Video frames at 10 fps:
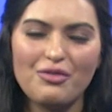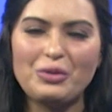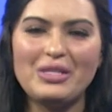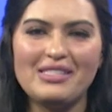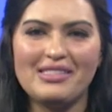
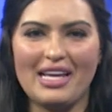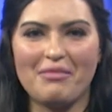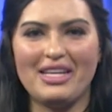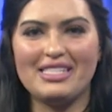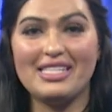Food
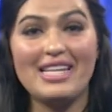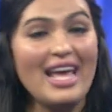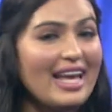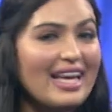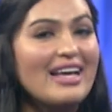segment.
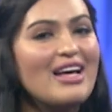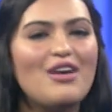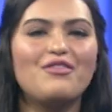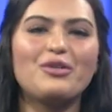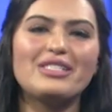Today,
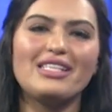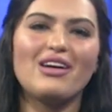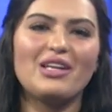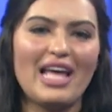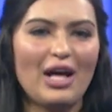focusing
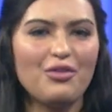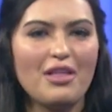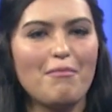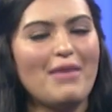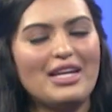on health
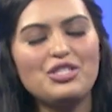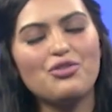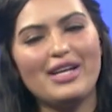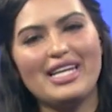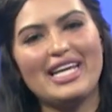
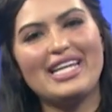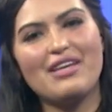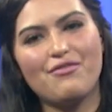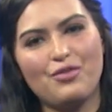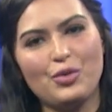Mediterranean
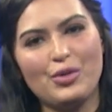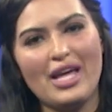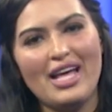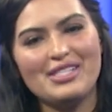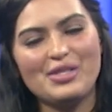food.
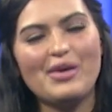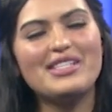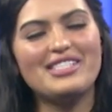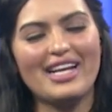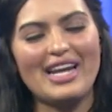So go ahead
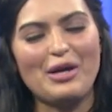and check it